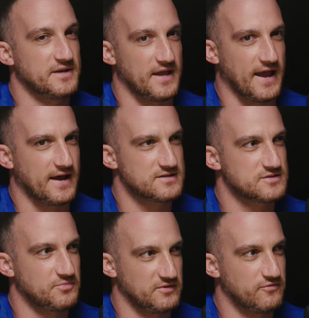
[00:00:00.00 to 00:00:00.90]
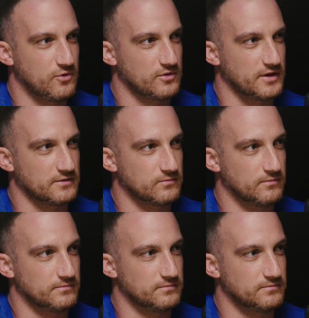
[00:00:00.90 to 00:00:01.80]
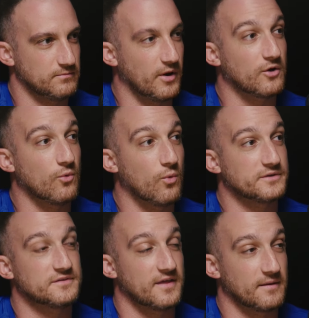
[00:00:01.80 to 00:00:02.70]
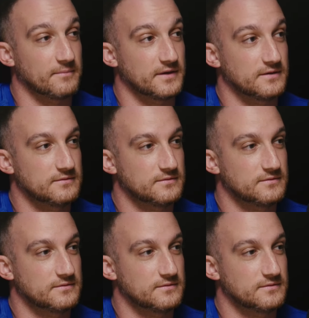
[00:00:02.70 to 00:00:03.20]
been asked before, like, Michael, what did that mean?